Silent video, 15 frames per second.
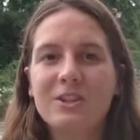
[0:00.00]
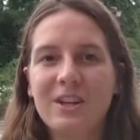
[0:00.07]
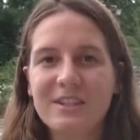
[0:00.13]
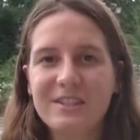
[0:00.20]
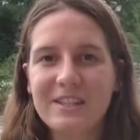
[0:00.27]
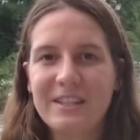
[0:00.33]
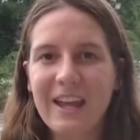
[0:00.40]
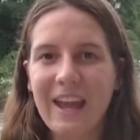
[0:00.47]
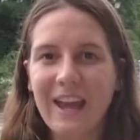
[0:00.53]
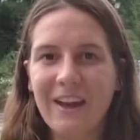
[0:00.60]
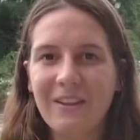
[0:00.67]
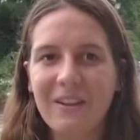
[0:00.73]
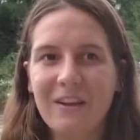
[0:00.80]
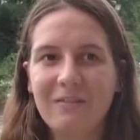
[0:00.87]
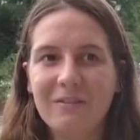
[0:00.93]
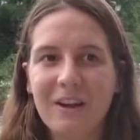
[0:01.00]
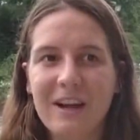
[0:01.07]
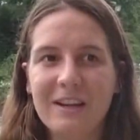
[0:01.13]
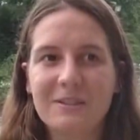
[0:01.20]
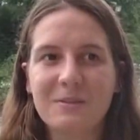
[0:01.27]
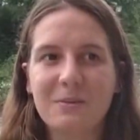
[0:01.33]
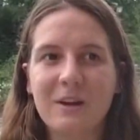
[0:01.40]
Justin Hale of
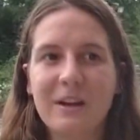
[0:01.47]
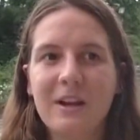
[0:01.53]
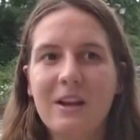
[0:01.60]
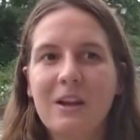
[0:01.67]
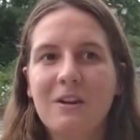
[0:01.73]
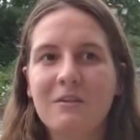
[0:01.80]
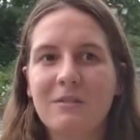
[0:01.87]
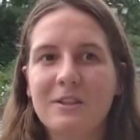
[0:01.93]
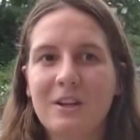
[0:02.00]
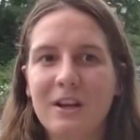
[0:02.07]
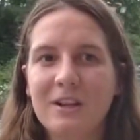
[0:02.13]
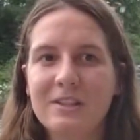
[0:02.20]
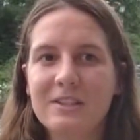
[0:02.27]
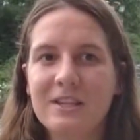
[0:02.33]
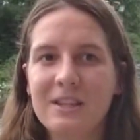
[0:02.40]
Crestwood returns